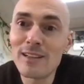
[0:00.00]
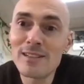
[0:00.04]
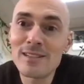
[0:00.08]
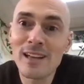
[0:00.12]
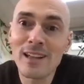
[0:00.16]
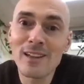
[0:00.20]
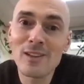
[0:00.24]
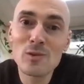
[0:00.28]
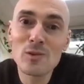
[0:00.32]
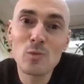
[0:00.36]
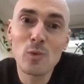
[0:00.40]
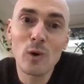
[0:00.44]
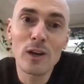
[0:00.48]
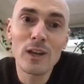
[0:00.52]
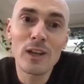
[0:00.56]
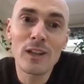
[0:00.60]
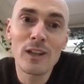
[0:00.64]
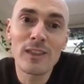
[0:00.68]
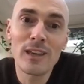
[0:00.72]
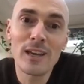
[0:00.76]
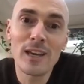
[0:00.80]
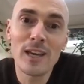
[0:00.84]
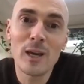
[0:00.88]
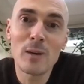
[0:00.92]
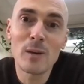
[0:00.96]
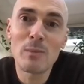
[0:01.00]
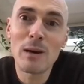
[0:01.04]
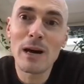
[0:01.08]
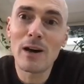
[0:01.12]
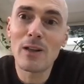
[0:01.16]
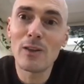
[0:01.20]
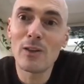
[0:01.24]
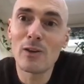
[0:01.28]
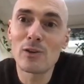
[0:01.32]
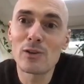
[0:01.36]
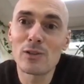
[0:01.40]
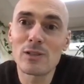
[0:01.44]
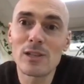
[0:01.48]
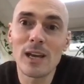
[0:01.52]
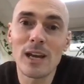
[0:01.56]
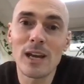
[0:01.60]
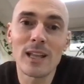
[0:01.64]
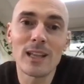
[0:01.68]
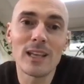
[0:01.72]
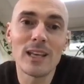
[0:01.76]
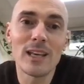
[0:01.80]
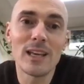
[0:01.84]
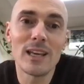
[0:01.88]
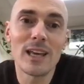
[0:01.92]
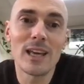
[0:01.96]
Tell us what you think about those
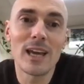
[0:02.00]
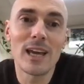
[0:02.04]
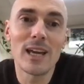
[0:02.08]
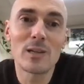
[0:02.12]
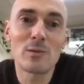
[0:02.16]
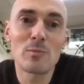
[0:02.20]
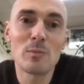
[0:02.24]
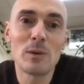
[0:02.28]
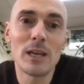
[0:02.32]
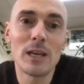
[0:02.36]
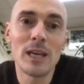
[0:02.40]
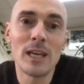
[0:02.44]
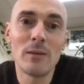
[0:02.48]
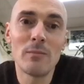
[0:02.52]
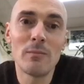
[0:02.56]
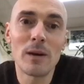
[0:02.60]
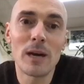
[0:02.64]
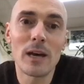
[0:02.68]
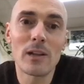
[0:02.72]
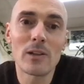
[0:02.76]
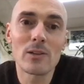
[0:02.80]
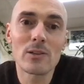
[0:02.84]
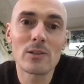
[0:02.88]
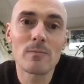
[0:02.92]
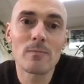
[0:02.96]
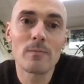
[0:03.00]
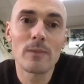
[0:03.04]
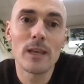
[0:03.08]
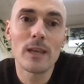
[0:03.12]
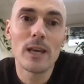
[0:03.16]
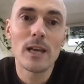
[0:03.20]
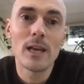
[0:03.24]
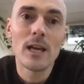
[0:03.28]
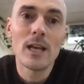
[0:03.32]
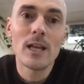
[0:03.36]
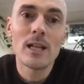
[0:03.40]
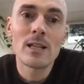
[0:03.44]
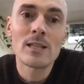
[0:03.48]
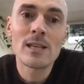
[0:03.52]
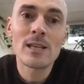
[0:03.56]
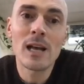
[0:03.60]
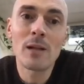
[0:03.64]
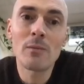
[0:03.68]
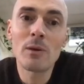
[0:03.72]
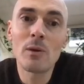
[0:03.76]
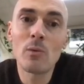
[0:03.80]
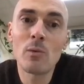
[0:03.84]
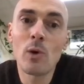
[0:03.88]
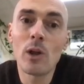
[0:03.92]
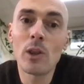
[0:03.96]
daily engagement emails. Tell
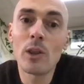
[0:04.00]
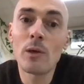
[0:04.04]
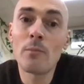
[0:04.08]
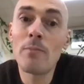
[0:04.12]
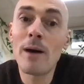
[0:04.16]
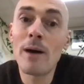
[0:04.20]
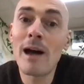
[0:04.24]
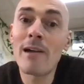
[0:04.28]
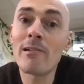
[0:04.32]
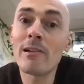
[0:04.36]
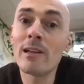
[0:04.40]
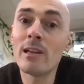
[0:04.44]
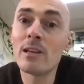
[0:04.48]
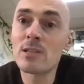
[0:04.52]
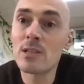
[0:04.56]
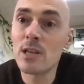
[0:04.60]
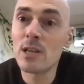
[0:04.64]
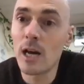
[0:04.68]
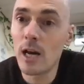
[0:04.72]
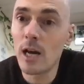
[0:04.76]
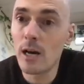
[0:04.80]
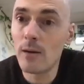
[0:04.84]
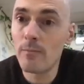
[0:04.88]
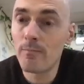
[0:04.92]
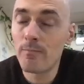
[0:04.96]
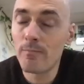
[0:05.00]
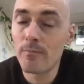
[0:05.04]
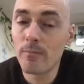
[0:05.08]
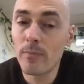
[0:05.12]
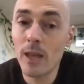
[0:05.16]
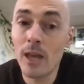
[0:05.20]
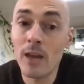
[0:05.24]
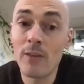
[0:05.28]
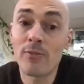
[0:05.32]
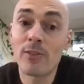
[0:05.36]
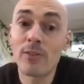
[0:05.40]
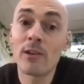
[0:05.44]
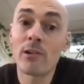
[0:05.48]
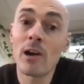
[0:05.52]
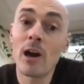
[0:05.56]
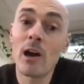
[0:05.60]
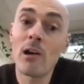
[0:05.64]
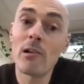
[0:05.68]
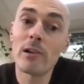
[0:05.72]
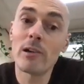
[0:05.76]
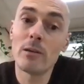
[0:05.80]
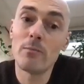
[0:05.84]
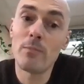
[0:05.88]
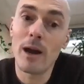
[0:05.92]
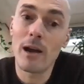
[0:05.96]
me what the barriers are. If there
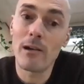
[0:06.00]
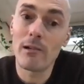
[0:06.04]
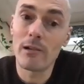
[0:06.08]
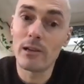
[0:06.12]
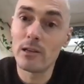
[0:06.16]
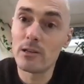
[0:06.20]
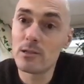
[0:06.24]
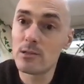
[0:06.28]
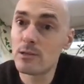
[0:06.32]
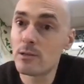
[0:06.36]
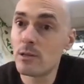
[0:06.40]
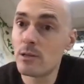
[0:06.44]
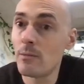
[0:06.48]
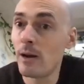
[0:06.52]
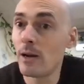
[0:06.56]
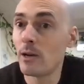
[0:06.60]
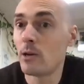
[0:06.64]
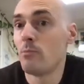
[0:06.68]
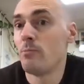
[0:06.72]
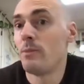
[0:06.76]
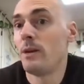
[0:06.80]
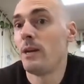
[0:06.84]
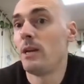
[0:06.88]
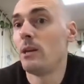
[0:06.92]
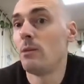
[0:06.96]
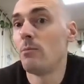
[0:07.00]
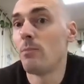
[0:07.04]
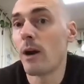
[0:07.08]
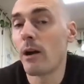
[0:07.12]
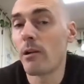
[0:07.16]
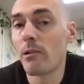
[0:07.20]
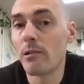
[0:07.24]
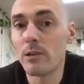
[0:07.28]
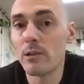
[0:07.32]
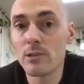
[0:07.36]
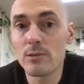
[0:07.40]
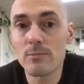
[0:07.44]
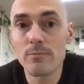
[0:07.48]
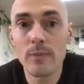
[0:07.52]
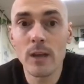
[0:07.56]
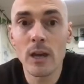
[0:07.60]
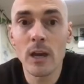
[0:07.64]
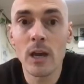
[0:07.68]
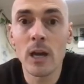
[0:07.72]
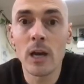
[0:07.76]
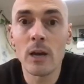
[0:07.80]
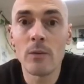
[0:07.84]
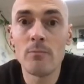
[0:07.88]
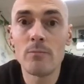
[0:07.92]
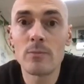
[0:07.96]
are any barriers, there might not be any barriers
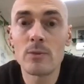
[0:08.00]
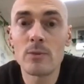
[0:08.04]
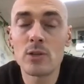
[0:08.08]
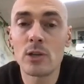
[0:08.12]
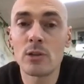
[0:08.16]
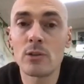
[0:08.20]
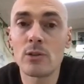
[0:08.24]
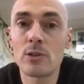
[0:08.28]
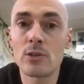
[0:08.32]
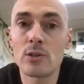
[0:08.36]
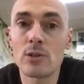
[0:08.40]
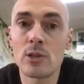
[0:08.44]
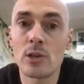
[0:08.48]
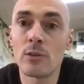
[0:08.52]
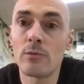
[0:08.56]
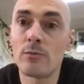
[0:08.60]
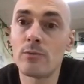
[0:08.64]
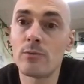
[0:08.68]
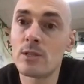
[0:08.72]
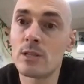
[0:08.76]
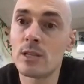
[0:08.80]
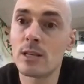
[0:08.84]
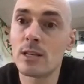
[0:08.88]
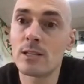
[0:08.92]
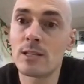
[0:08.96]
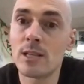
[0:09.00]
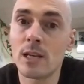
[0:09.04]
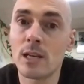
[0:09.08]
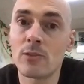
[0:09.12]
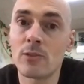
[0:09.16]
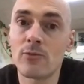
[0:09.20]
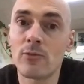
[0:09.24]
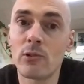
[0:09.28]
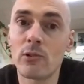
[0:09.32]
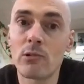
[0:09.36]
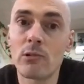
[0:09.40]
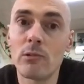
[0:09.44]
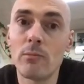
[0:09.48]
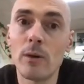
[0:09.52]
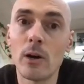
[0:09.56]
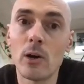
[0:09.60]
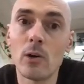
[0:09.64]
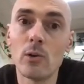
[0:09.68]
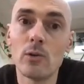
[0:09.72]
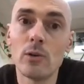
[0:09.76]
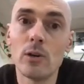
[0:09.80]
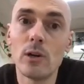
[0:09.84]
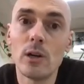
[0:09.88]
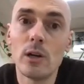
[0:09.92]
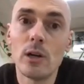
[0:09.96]
to successful
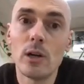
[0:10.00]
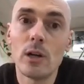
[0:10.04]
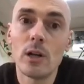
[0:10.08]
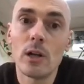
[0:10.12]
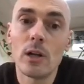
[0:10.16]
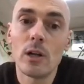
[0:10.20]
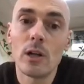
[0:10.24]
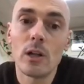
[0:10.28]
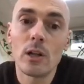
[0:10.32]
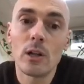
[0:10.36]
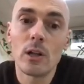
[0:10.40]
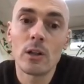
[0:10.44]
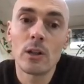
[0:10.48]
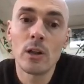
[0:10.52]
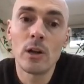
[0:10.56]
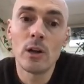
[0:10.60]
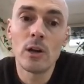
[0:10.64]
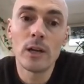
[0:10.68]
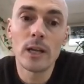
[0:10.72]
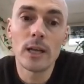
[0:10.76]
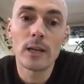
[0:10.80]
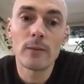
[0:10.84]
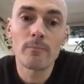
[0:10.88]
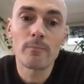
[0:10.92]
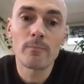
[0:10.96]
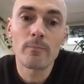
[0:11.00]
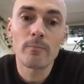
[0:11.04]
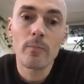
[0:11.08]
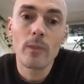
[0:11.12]
remote learning.